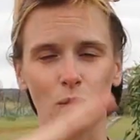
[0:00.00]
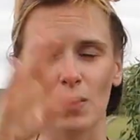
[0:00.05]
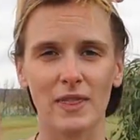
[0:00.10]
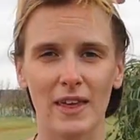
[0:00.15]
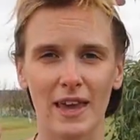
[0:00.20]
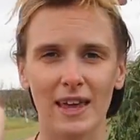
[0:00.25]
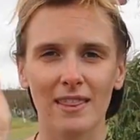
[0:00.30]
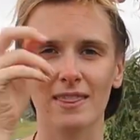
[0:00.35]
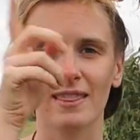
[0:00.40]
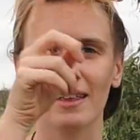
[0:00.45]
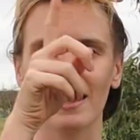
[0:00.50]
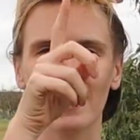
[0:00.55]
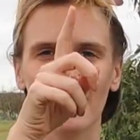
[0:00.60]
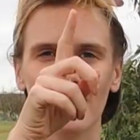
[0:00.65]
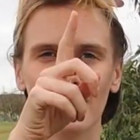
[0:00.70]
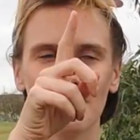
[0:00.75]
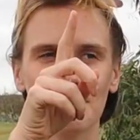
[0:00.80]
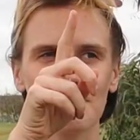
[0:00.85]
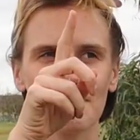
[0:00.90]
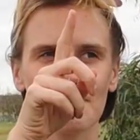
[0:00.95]
within
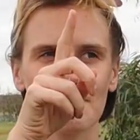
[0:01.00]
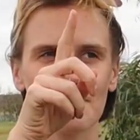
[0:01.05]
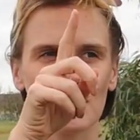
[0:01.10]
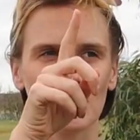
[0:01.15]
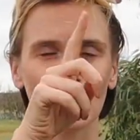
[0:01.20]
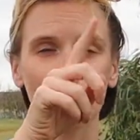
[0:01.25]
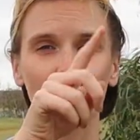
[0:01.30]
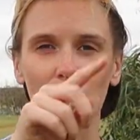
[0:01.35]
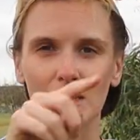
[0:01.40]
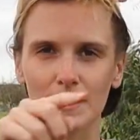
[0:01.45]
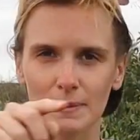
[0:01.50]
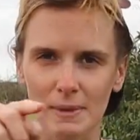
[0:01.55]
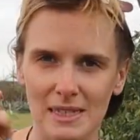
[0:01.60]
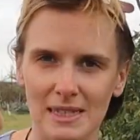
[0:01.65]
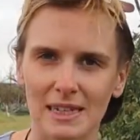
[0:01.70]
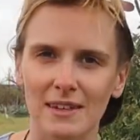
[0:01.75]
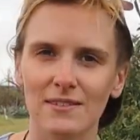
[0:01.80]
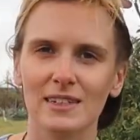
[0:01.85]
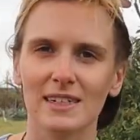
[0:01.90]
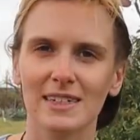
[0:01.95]
the
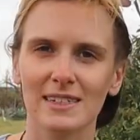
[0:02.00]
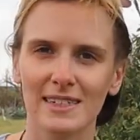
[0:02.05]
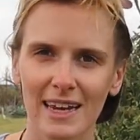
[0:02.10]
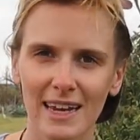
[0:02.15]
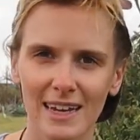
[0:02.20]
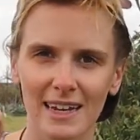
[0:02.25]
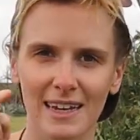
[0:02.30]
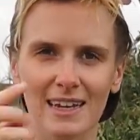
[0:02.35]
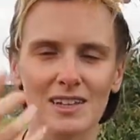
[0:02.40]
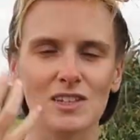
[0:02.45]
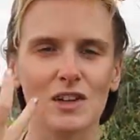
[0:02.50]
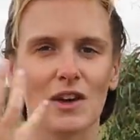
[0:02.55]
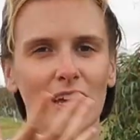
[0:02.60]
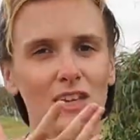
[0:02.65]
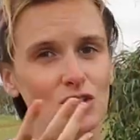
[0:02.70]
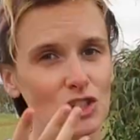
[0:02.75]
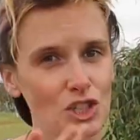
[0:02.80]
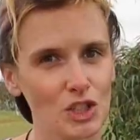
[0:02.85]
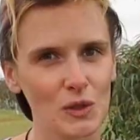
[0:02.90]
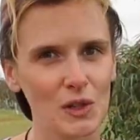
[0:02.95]
eucalyptus leaves that he's eating. So
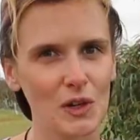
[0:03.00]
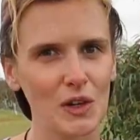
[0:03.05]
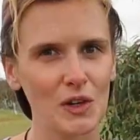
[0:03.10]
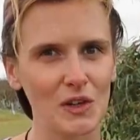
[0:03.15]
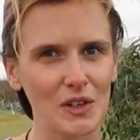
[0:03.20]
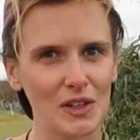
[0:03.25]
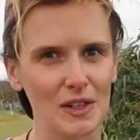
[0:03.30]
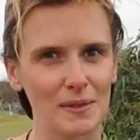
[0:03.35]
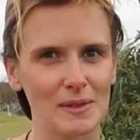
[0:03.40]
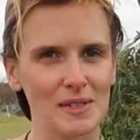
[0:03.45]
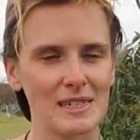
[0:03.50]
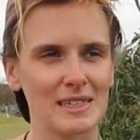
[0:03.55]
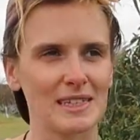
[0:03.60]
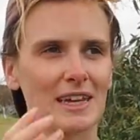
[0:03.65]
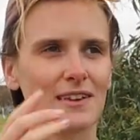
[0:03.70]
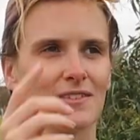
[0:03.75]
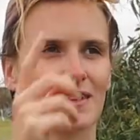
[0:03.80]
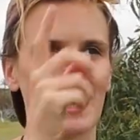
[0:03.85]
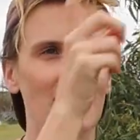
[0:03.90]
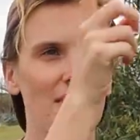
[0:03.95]
he's chewing on eucalyptus
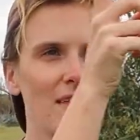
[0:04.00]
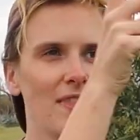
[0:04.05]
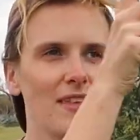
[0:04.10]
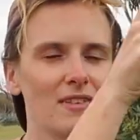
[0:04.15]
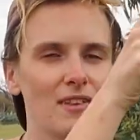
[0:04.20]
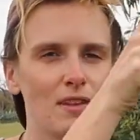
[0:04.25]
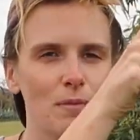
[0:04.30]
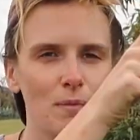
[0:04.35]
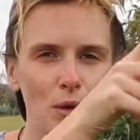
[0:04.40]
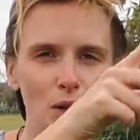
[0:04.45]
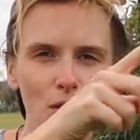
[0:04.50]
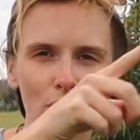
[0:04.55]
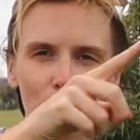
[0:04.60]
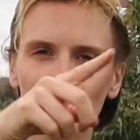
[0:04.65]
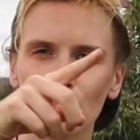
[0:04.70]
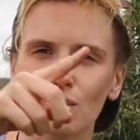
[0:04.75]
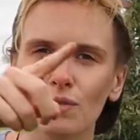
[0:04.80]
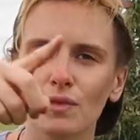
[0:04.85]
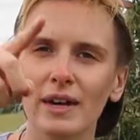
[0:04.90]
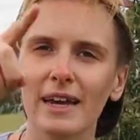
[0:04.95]
leaves, and then there's this
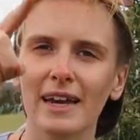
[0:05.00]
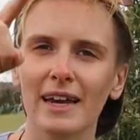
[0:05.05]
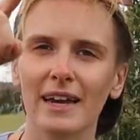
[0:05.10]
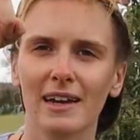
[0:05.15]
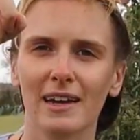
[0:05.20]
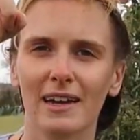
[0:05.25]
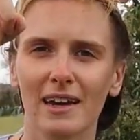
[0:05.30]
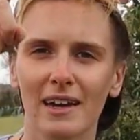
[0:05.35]
beautiful ring